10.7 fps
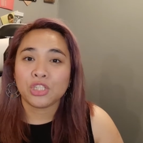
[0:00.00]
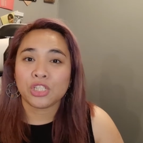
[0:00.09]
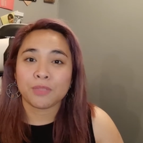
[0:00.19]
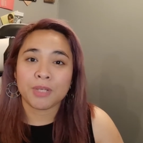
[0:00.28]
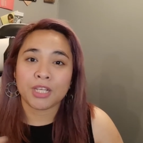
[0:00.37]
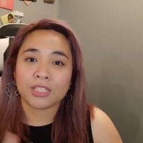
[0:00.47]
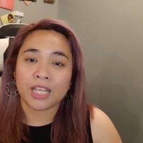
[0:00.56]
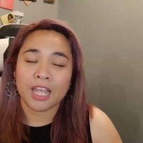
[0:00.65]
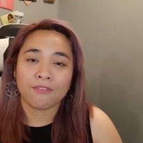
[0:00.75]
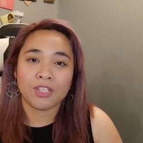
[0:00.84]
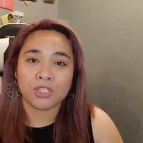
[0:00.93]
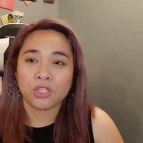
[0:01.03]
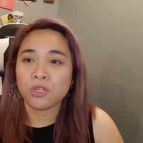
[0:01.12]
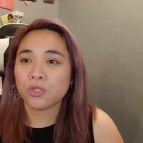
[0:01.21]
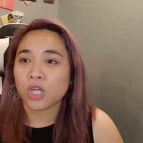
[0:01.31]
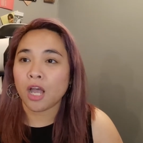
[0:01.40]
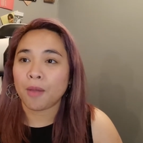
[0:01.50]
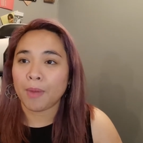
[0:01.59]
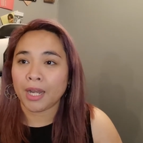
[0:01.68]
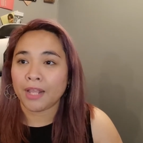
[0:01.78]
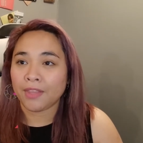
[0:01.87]
just because I have this new job
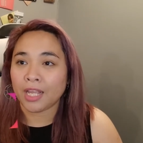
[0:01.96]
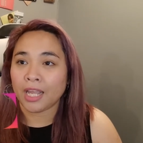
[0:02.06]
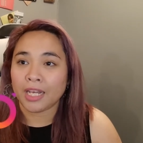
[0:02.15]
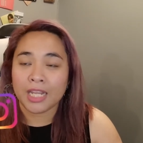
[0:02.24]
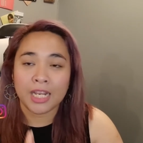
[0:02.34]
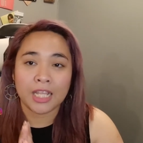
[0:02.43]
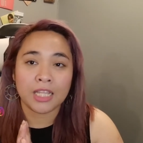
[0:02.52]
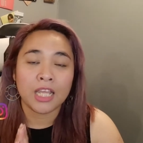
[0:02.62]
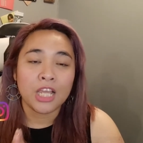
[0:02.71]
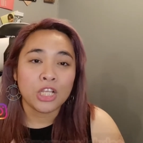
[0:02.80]
and I think I needed